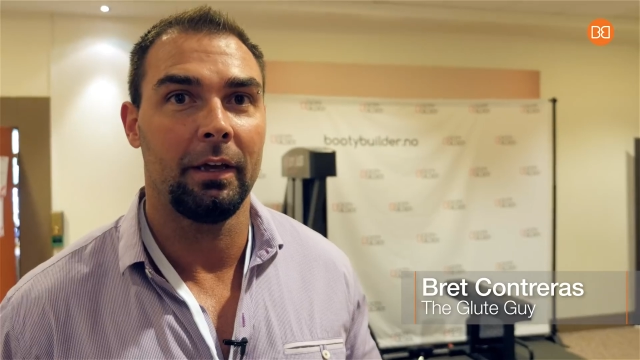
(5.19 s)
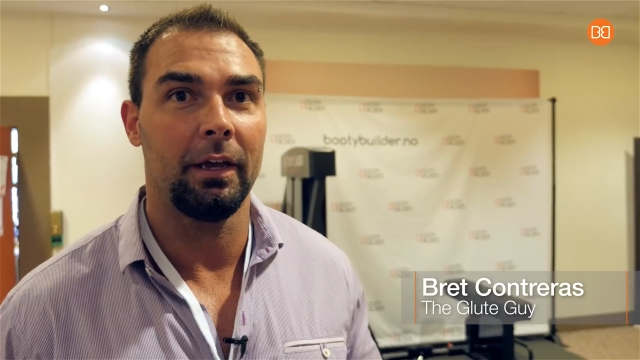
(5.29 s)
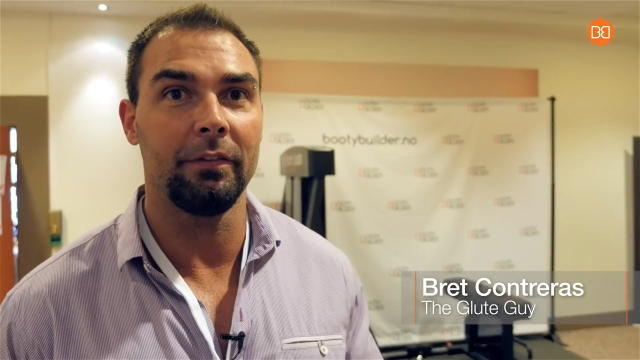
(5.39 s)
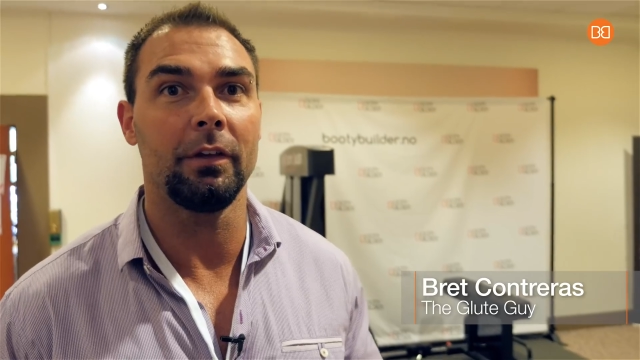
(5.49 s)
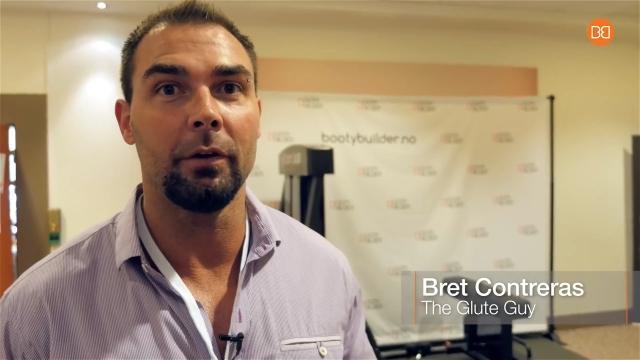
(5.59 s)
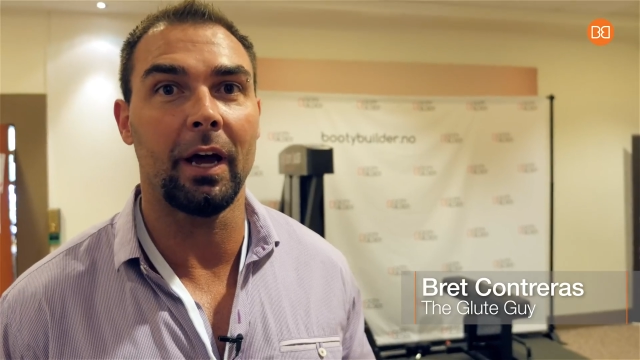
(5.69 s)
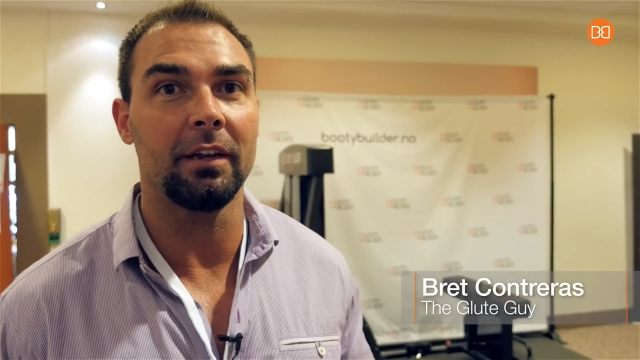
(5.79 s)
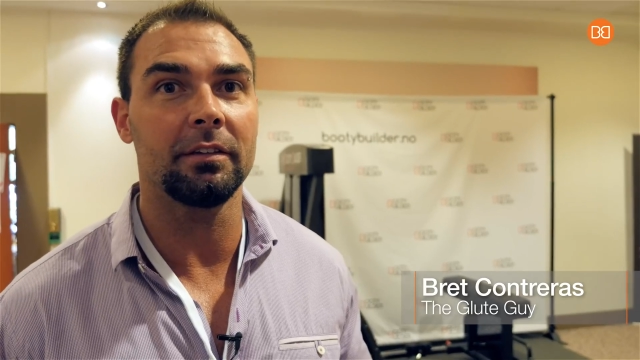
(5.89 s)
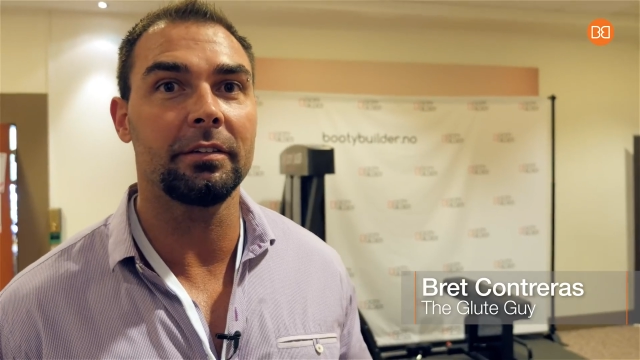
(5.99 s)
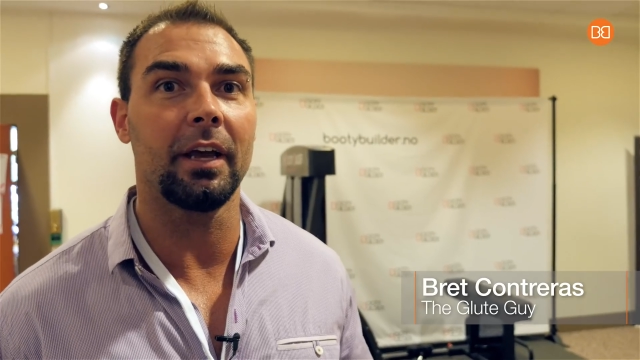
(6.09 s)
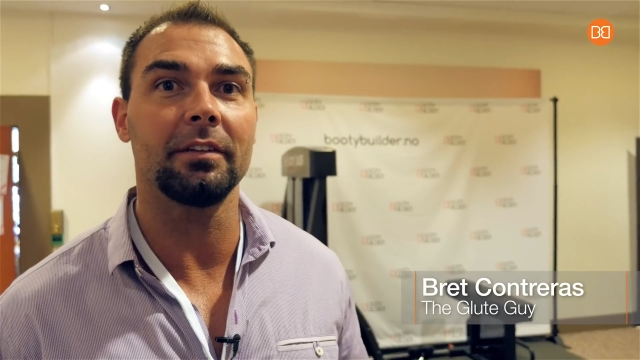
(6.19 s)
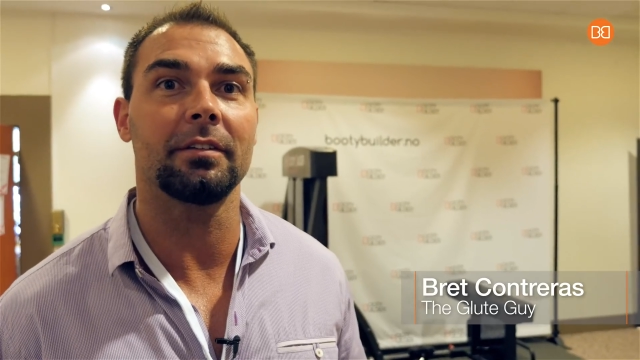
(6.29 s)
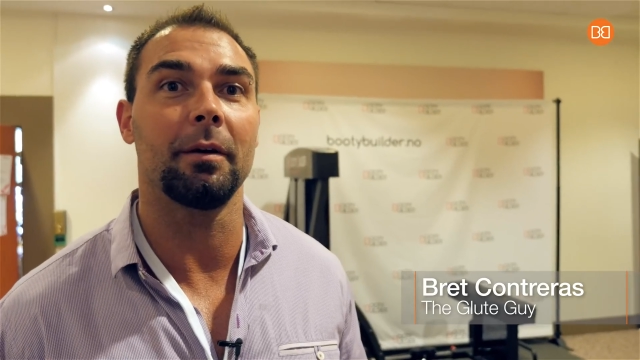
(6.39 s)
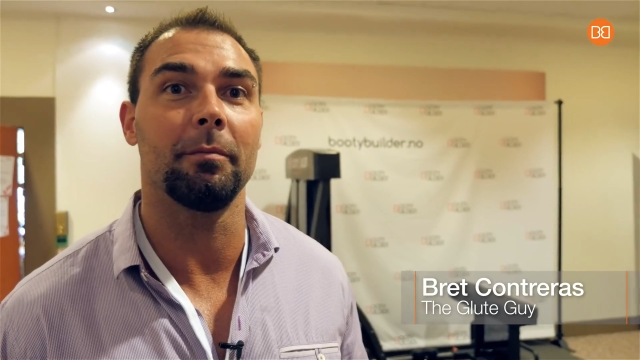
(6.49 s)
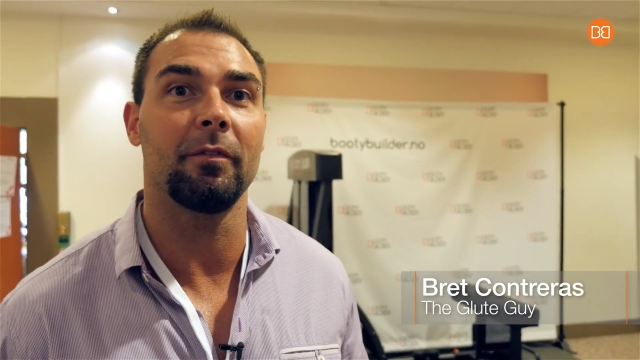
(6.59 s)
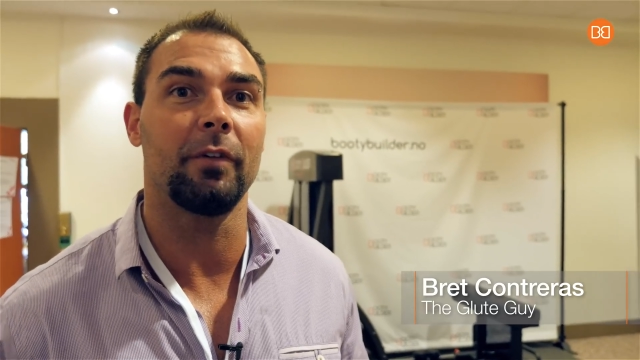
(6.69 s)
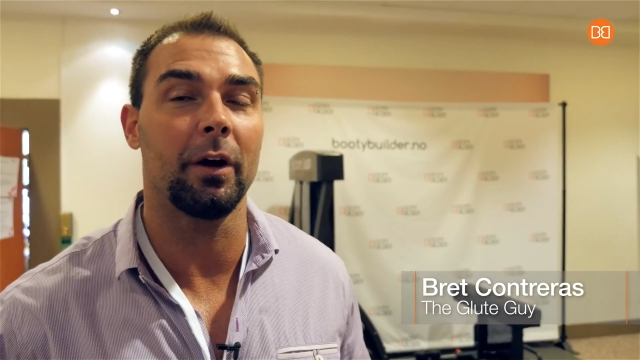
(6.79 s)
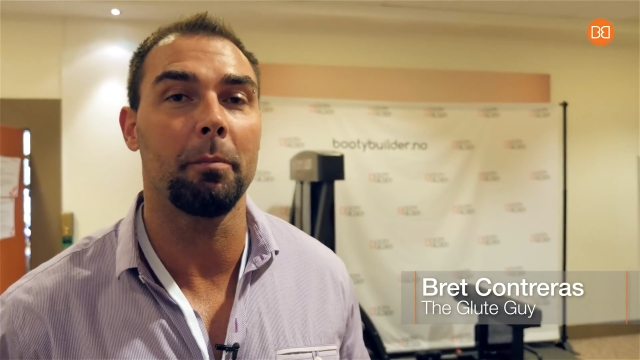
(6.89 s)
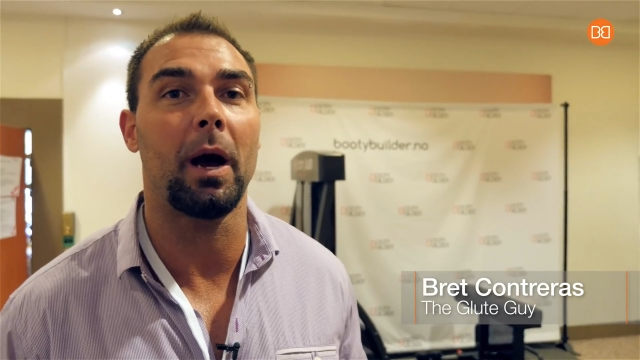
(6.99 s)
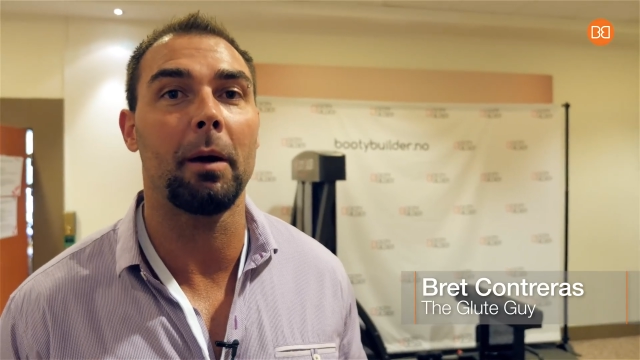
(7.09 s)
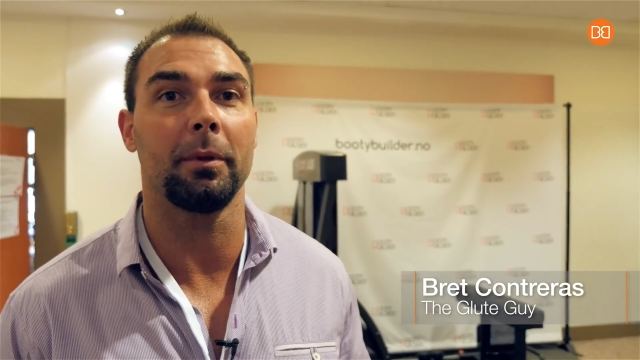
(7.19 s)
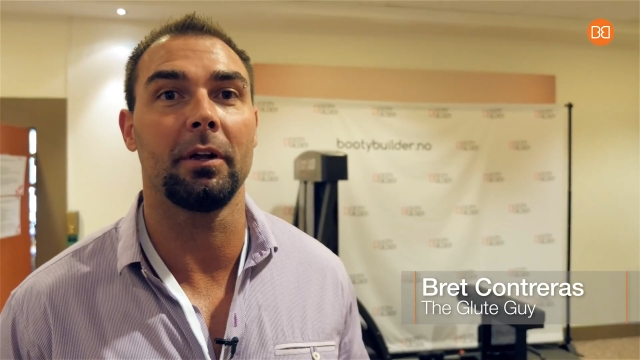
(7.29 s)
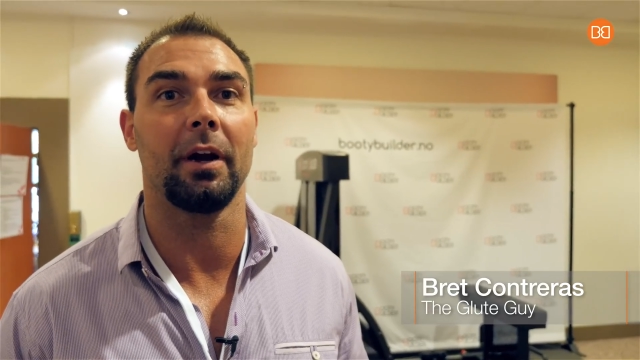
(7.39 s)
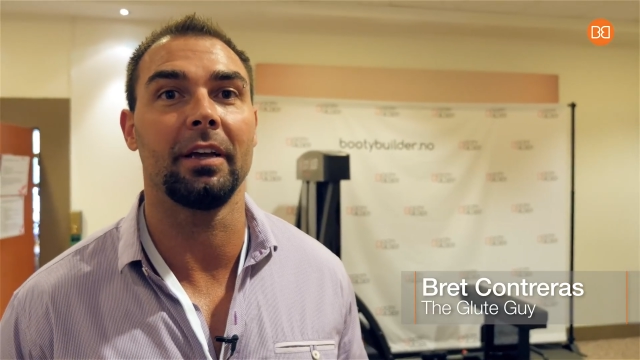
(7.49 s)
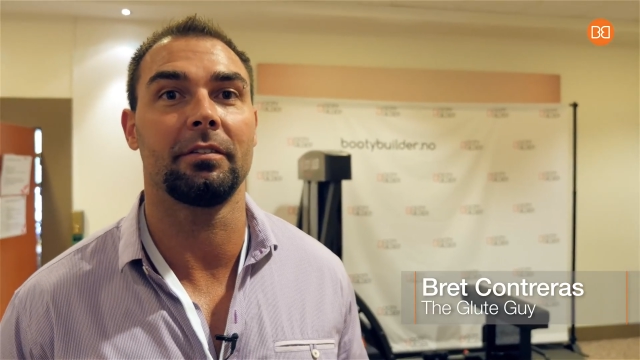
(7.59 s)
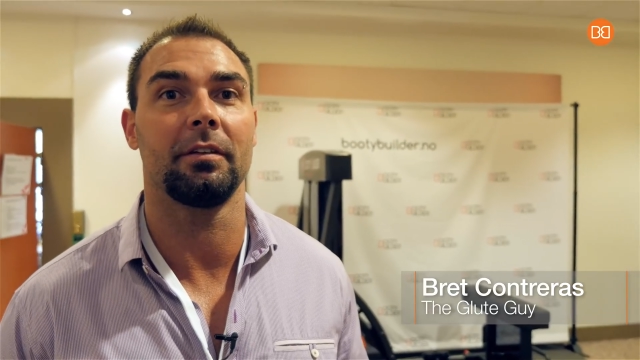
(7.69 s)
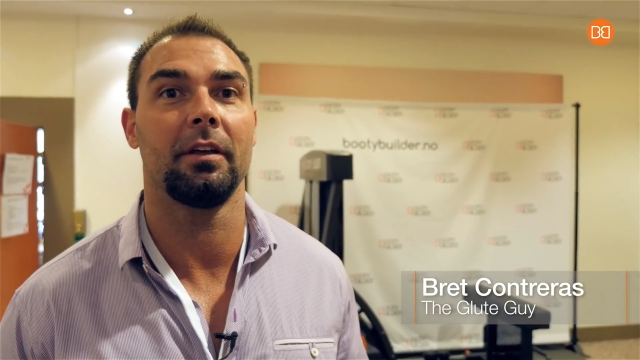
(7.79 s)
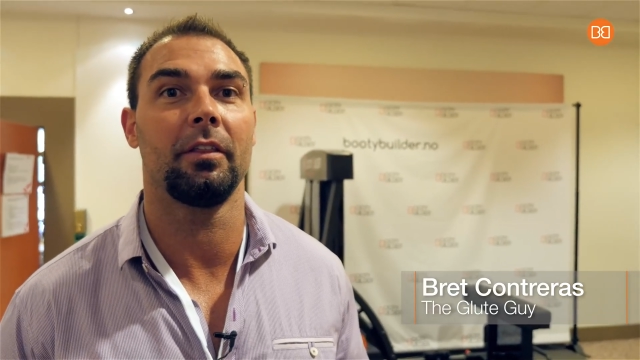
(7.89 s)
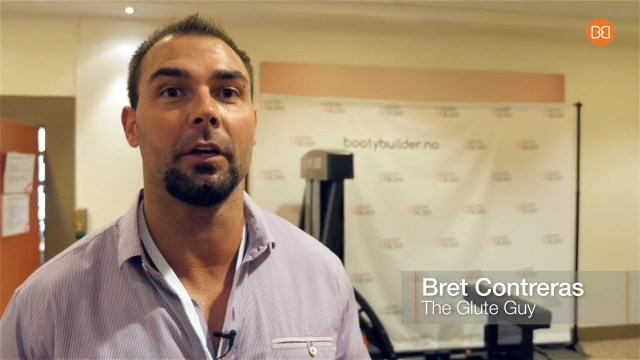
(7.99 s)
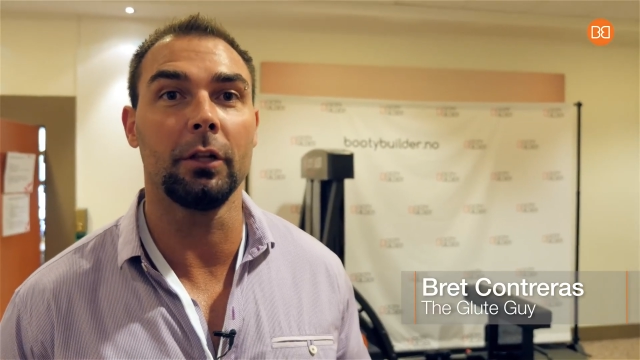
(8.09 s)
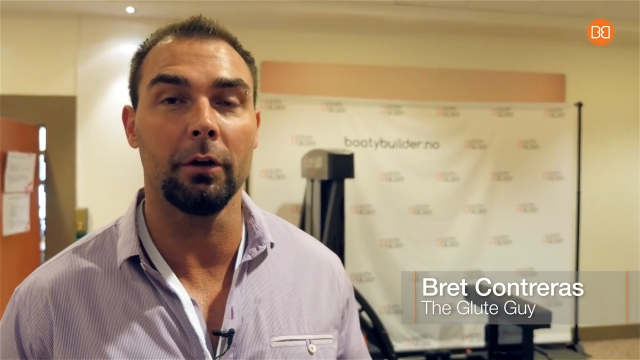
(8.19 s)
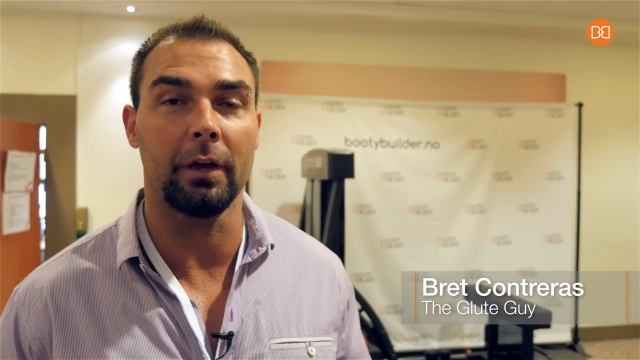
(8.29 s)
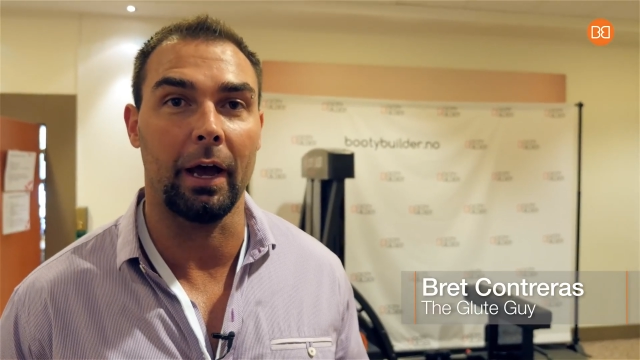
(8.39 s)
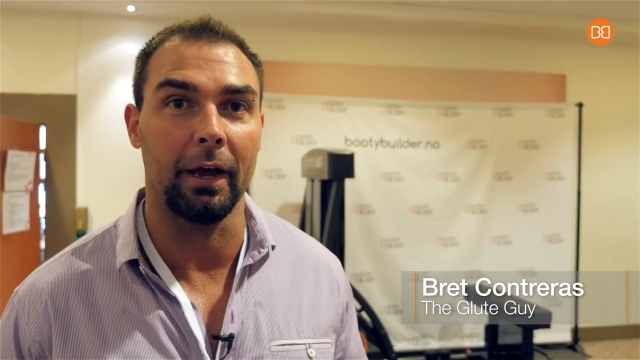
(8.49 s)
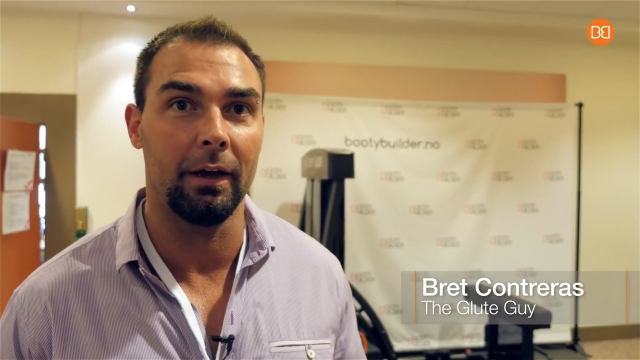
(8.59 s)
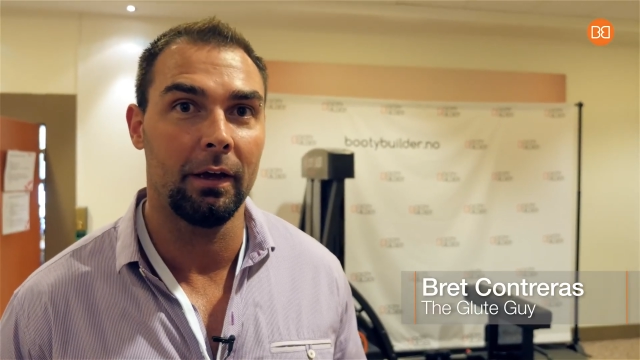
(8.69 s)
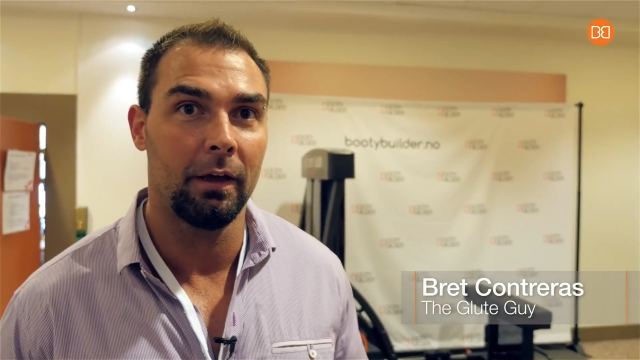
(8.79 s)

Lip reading: In the United States, I'm very popular as the Glute Guy.